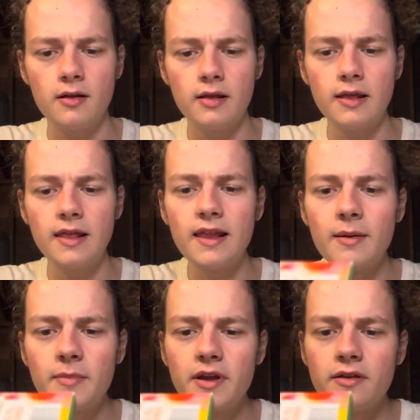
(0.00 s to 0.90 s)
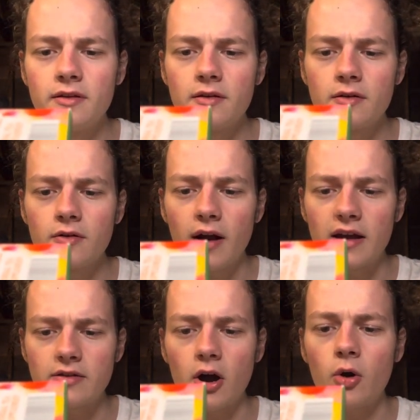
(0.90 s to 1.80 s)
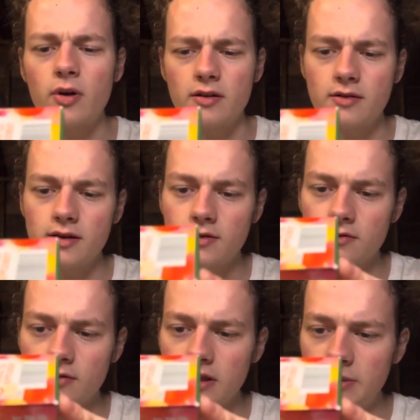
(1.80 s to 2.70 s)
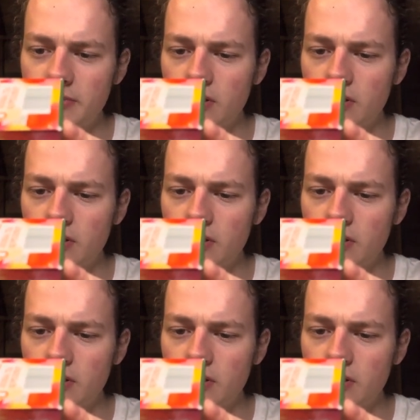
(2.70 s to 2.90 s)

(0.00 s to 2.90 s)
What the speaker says: lemongrass. Oh, and it says there's lemon